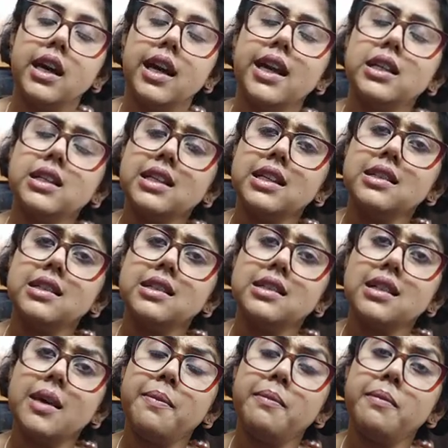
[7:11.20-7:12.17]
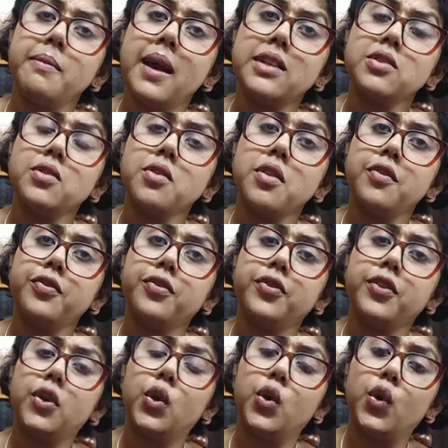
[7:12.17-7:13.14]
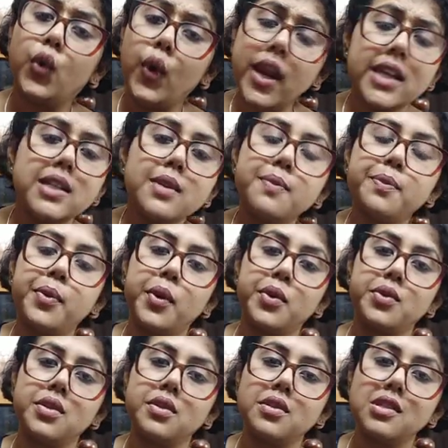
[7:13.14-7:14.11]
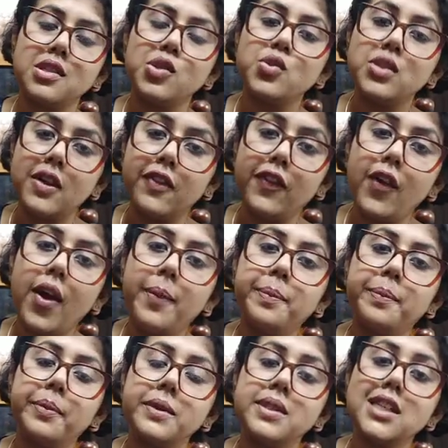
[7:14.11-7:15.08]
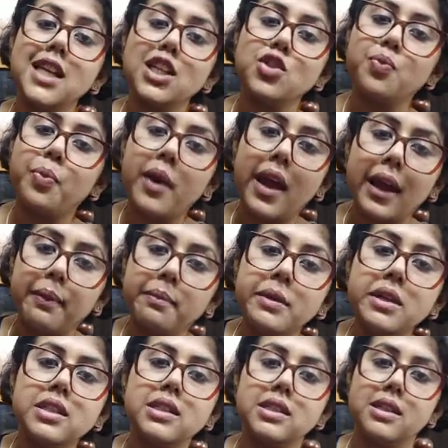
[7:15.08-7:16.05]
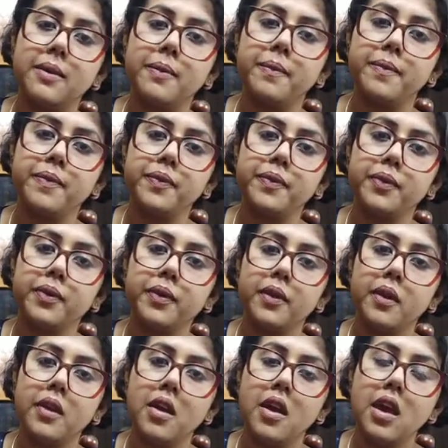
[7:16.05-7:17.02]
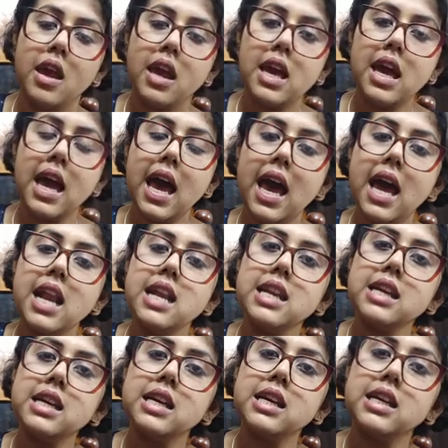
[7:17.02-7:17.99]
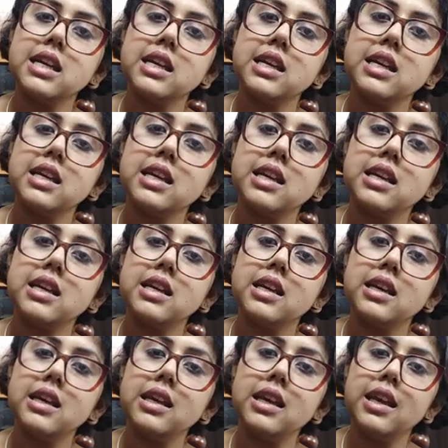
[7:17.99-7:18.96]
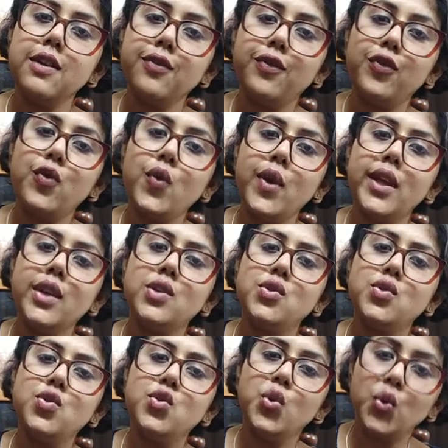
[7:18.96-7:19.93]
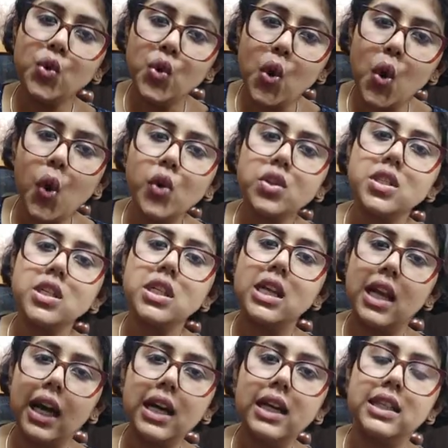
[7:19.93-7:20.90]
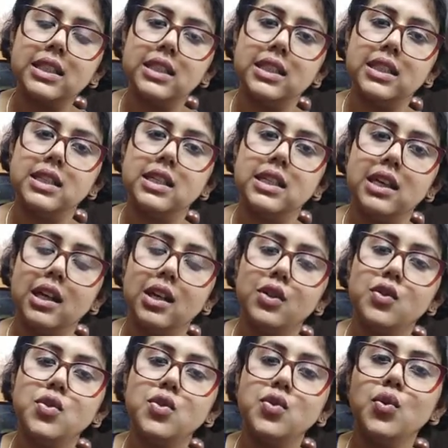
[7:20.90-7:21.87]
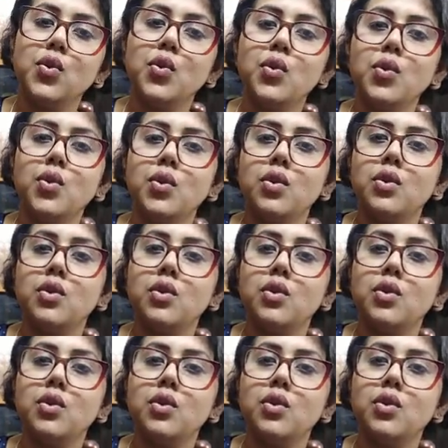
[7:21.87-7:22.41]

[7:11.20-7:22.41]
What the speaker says: It is a matter of great importance to develop such pragmatism. And if we do not learn to